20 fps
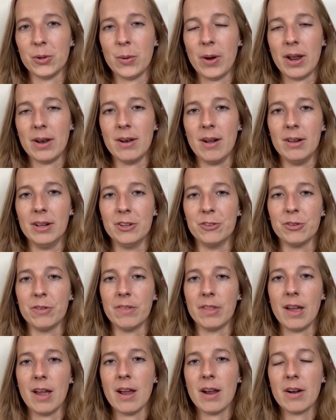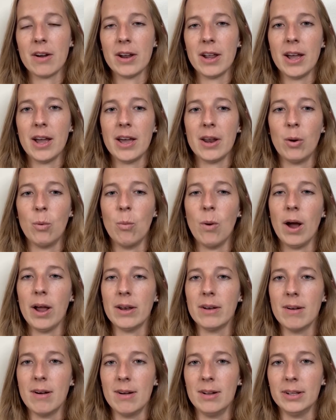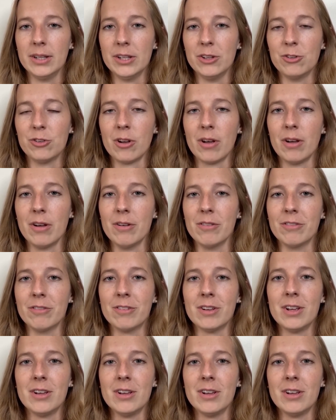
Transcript: who had knowledge of the area and a wide knowledge of